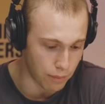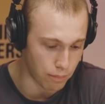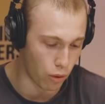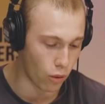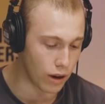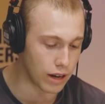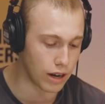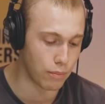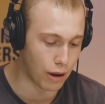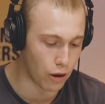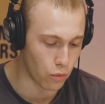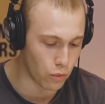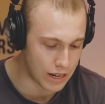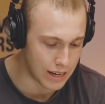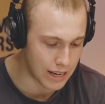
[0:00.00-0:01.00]
point
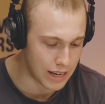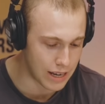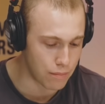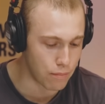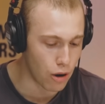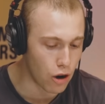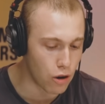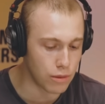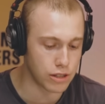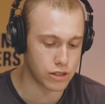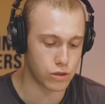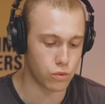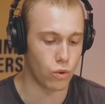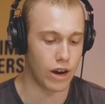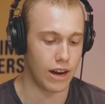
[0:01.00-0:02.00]
about we need
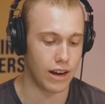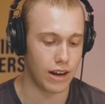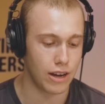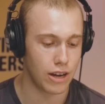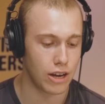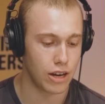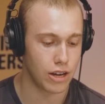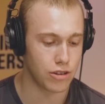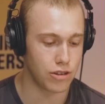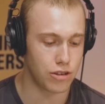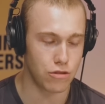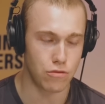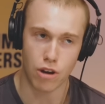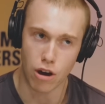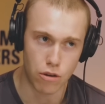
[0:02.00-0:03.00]
moments where
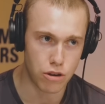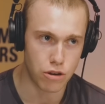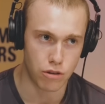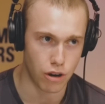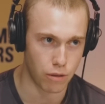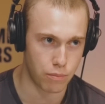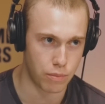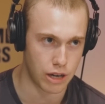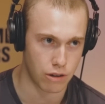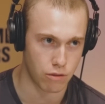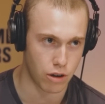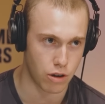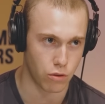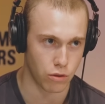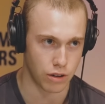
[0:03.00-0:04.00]
you know you're not being
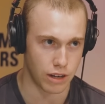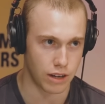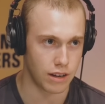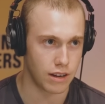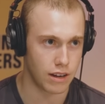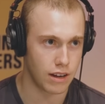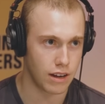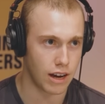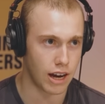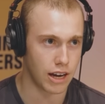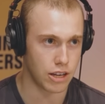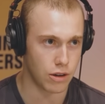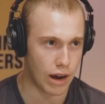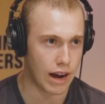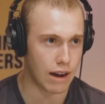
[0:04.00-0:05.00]
recorded and
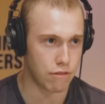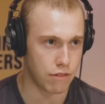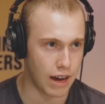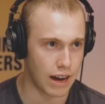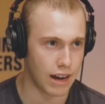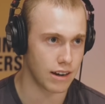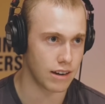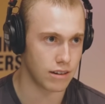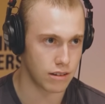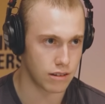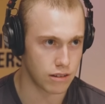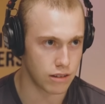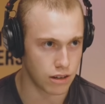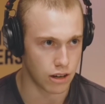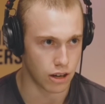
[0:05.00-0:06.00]
you have that
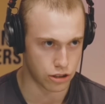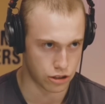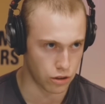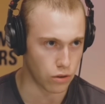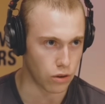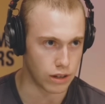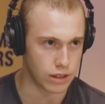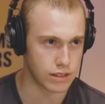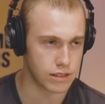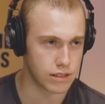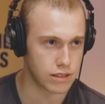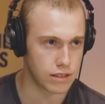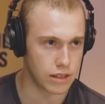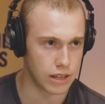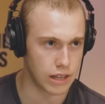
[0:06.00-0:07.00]

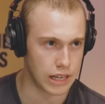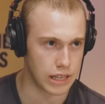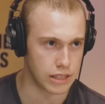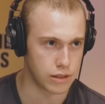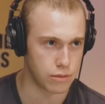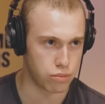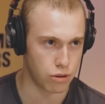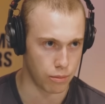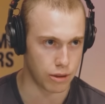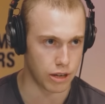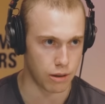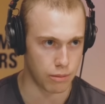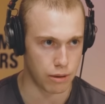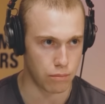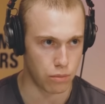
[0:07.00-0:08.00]
assurance is probably
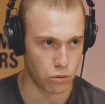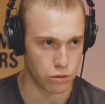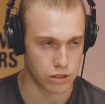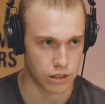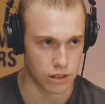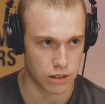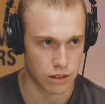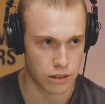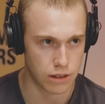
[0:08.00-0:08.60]
going to be important.